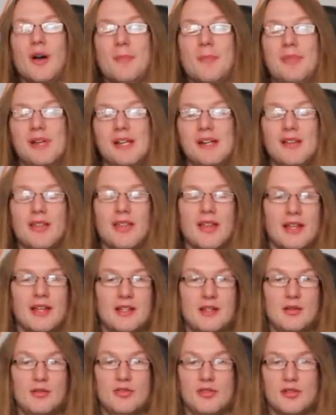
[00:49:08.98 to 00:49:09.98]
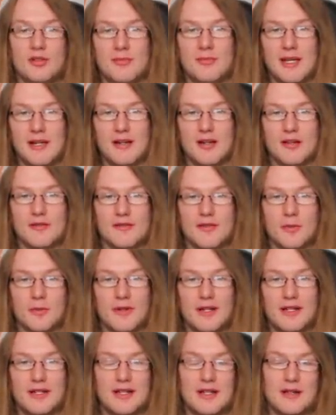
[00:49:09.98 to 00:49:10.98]
a big thank you to Omegon for
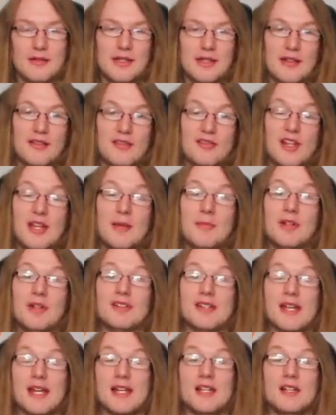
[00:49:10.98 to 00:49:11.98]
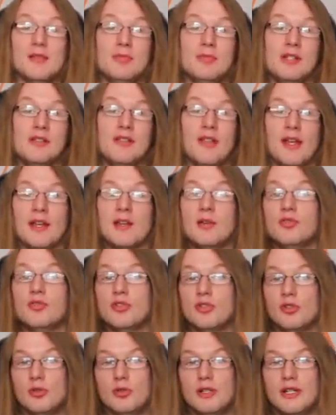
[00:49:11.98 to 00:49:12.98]
reading out that statement, and a big thank you
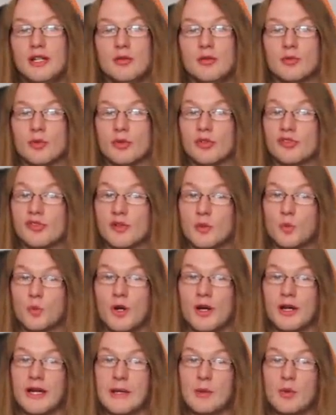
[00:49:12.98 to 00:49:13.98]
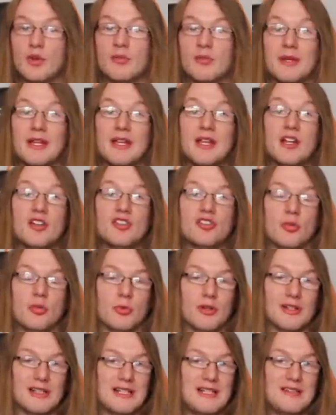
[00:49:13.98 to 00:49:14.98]
to Uli and Russ for working with me to
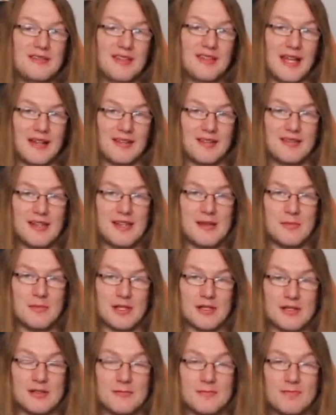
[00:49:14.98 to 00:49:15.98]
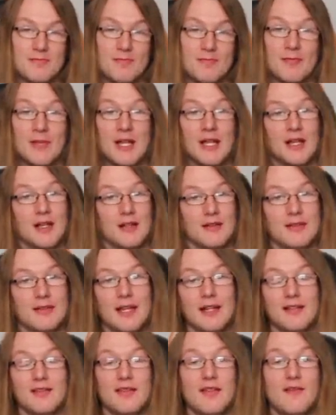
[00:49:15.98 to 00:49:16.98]
release that statement.
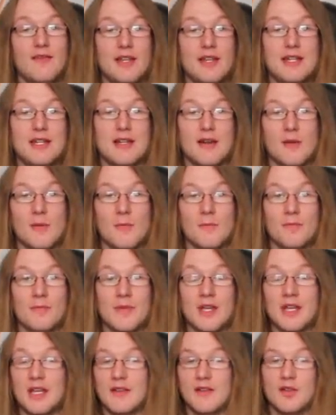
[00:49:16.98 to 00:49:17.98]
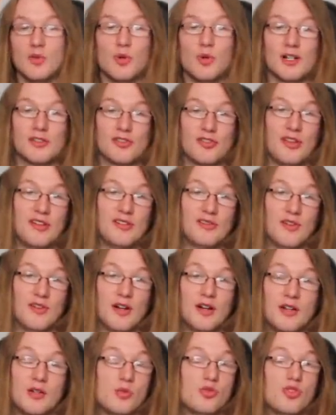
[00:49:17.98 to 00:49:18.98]
That's the video. If you watched this
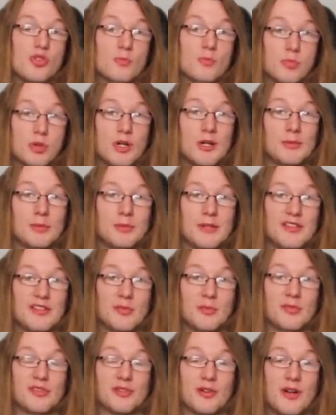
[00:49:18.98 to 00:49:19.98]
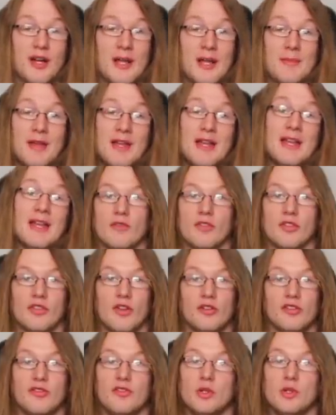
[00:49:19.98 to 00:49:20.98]
far, you should probably subscribe. For
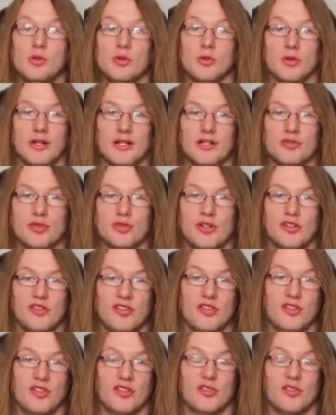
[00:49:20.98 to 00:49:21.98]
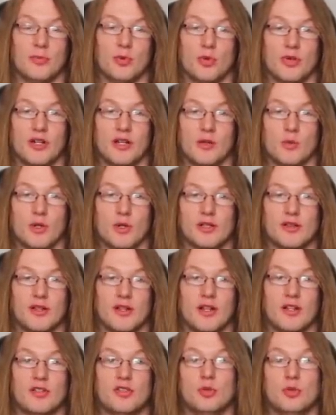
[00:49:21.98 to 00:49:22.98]
those of you who are interested in supporting the work that
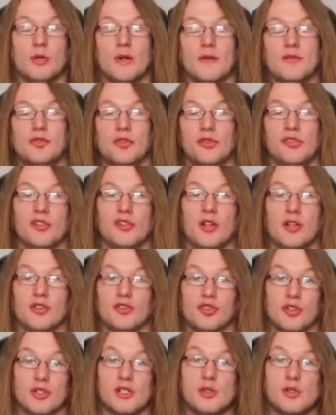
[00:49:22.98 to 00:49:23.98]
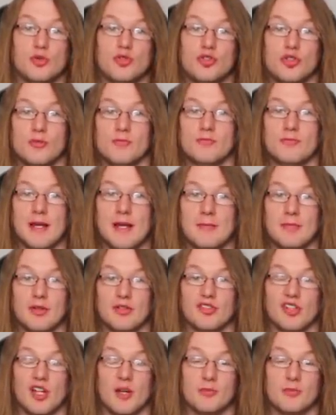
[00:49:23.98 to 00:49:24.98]
I do, I've just launched a YouTube
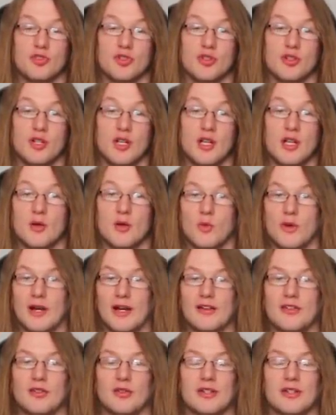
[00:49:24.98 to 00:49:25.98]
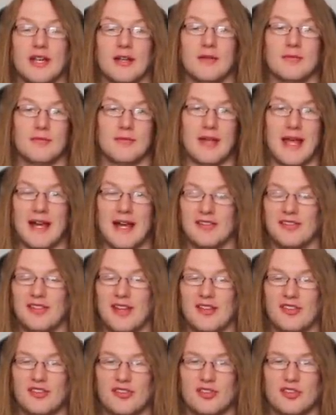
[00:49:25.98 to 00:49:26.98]
members option where you'll get
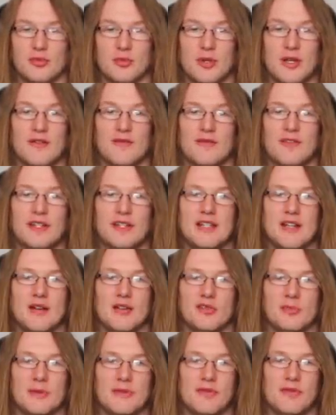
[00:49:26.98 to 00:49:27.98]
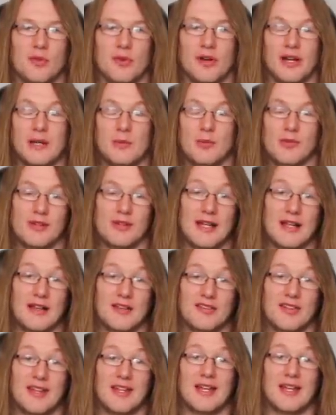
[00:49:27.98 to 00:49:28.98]
access to videos before anyone
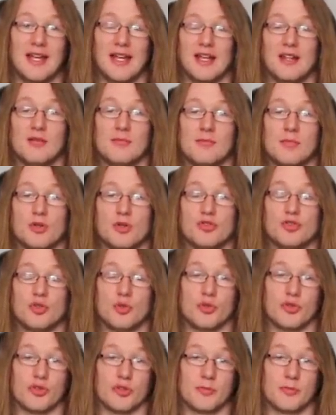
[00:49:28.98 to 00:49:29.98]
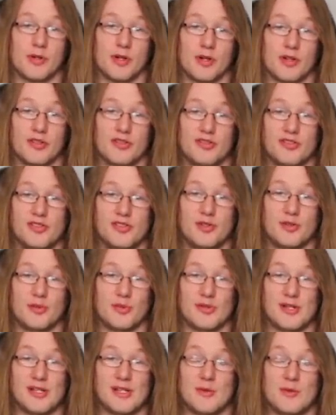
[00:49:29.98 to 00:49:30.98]
else and a bunch other perks
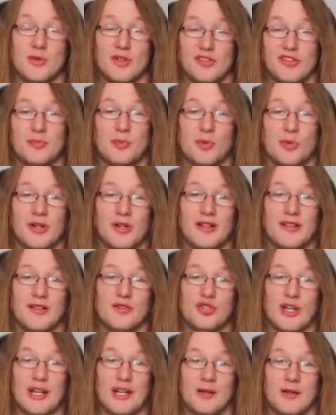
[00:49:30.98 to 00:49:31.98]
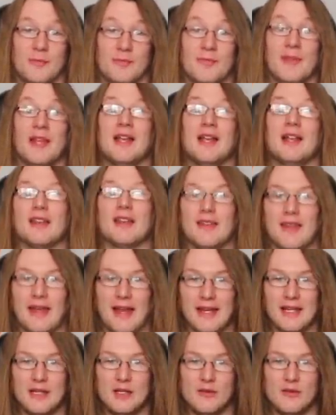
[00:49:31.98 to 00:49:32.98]
too, while supporting the channel.
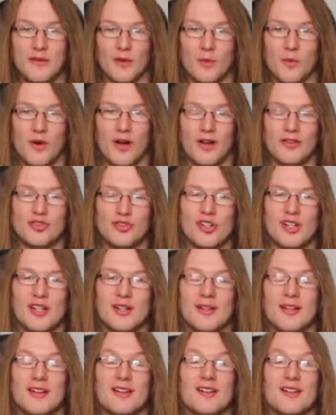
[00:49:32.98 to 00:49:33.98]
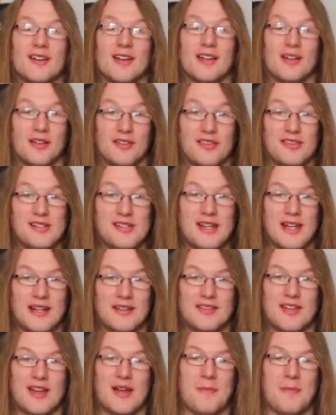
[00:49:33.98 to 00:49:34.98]
Thank you for watching, and I'll see you
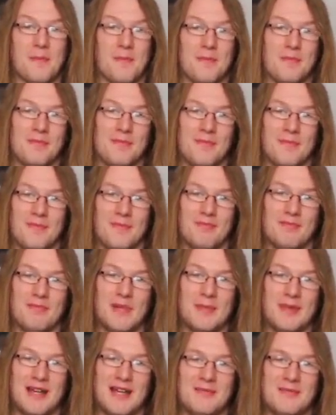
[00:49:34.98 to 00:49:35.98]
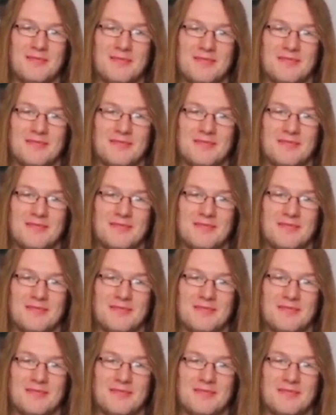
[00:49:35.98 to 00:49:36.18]
next time. Bye bye.